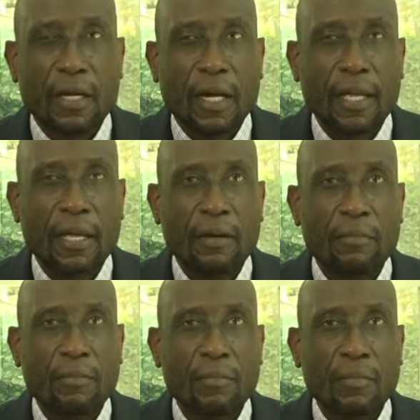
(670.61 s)
I
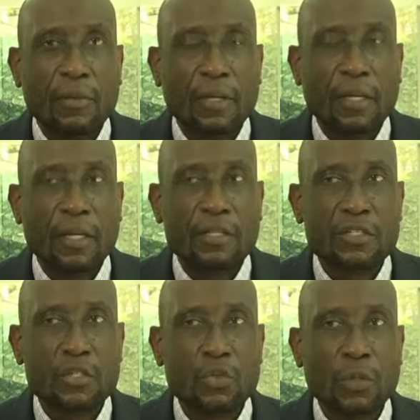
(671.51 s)
am in a
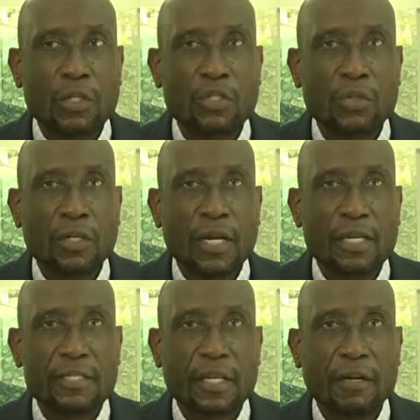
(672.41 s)
situation
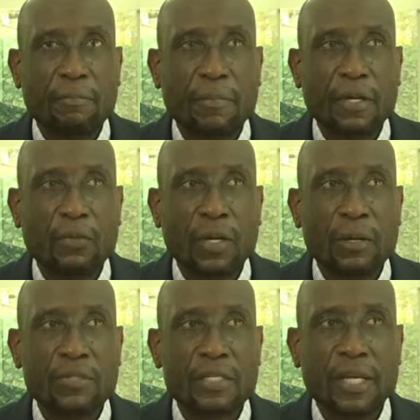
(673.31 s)
as a company
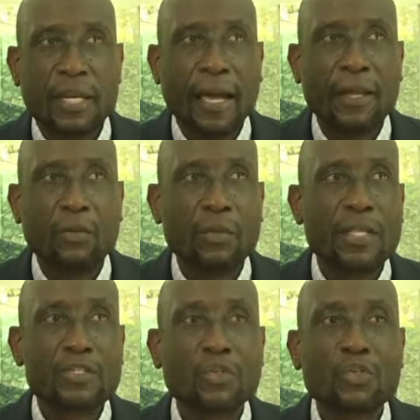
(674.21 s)
where I'm saying I know
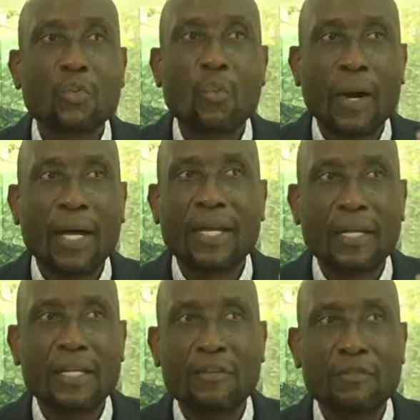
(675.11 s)
there's not one
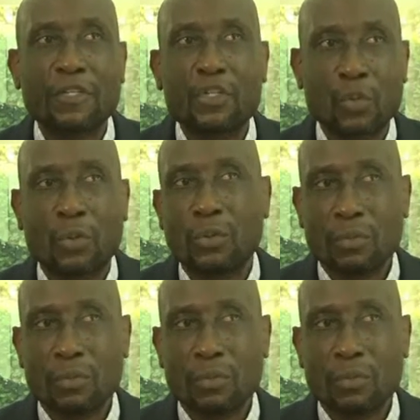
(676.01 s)
individual